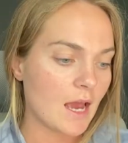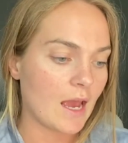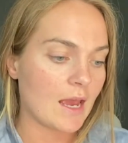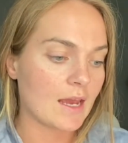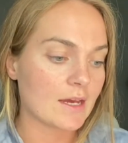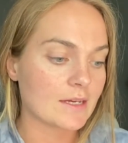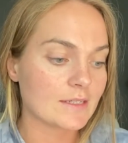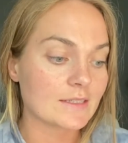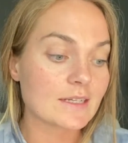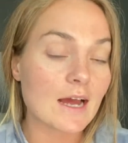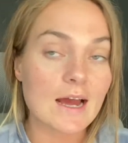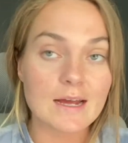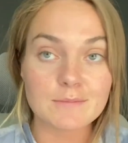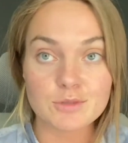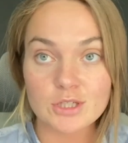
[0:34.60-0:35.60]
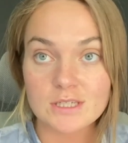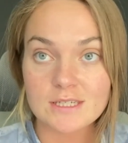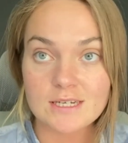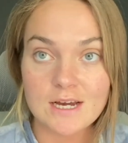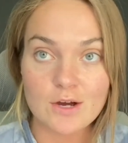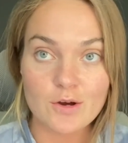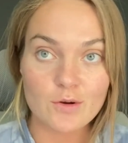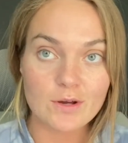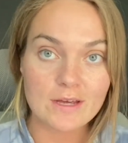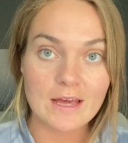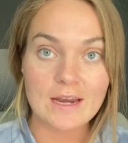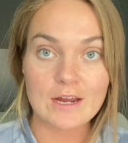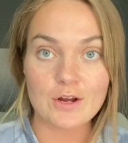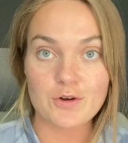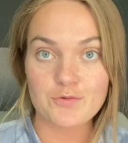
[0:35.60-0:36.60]
and I'm just now
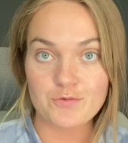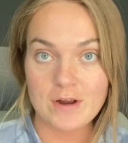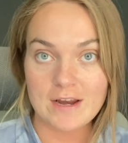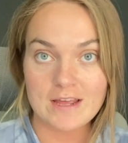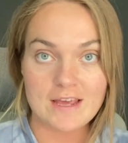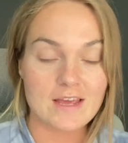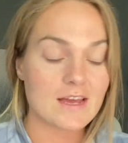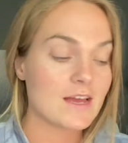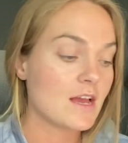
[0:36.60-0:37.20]
getting ready,